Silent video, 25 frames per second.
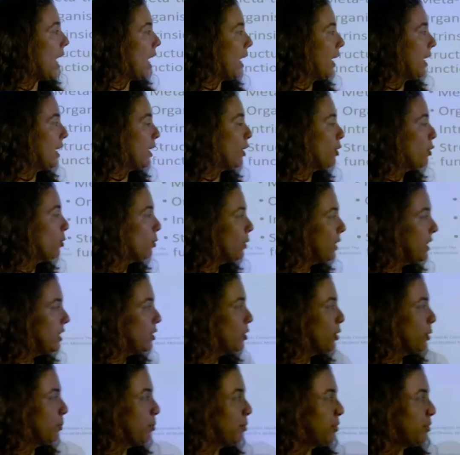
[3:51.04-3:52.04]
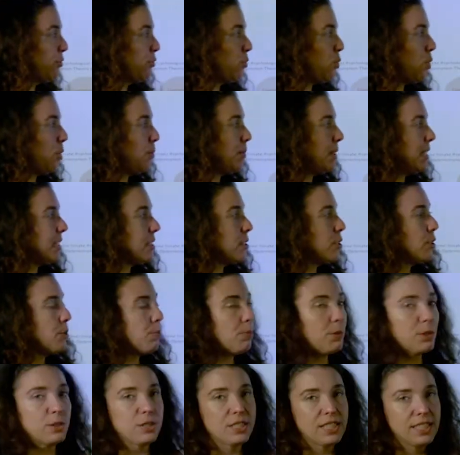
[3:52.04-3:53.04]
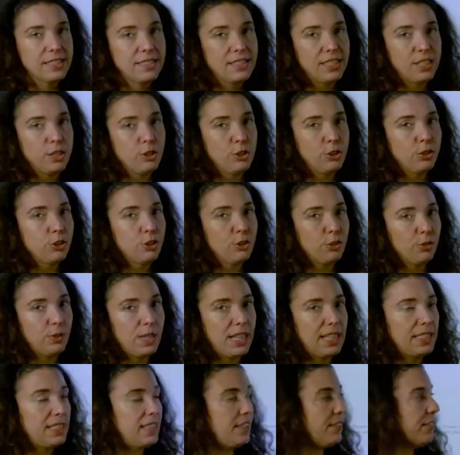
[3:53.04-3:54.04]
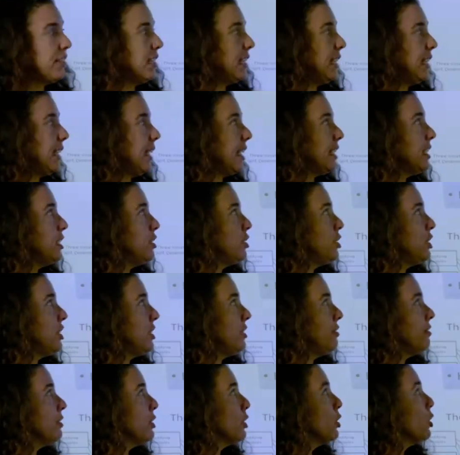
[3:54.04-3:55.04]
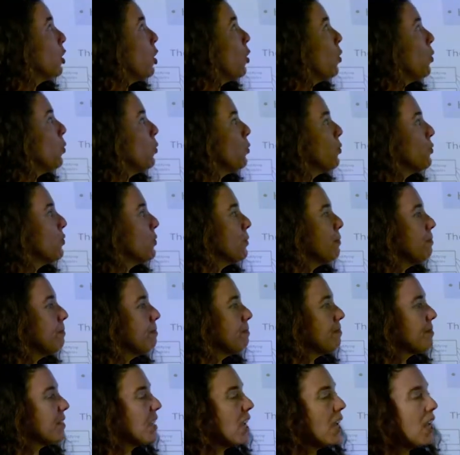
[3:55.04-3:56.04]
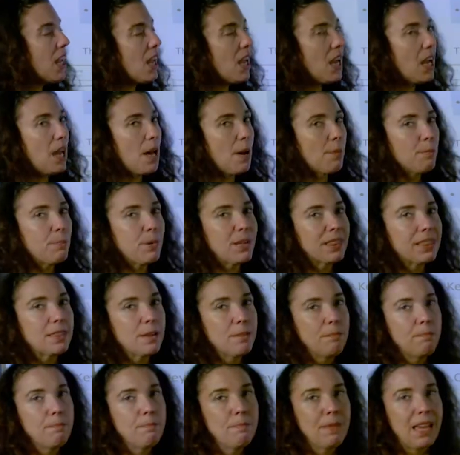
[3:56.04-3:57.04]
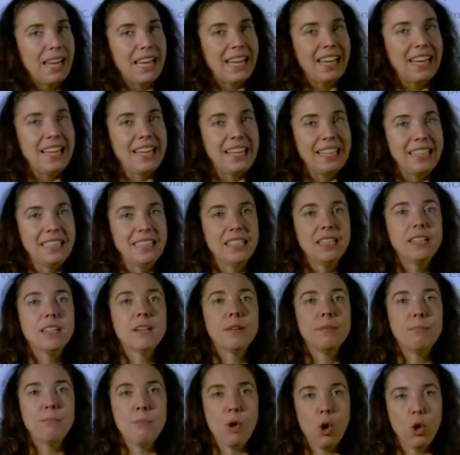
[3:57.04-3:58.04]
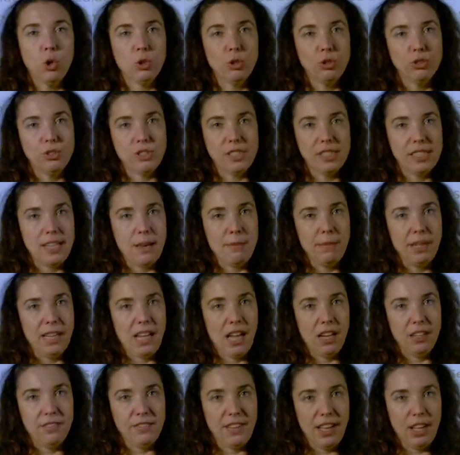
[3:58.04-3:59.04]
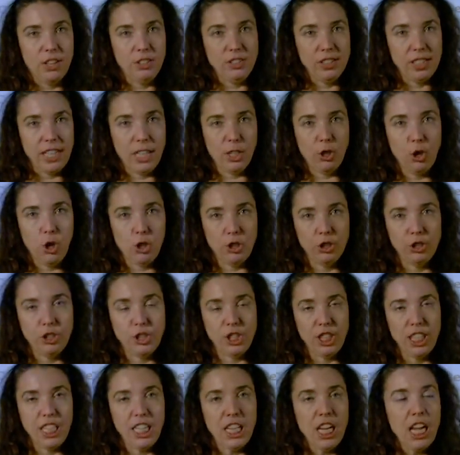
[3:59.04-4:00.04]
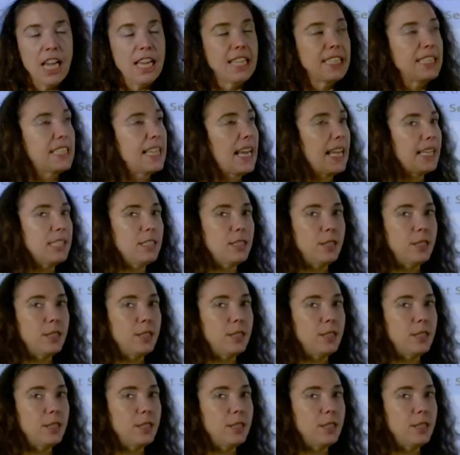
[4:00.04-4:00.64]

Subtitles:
increase your performance, your persistence, your creativity, and achieve your goals. But the main models stemming out of health psychology tend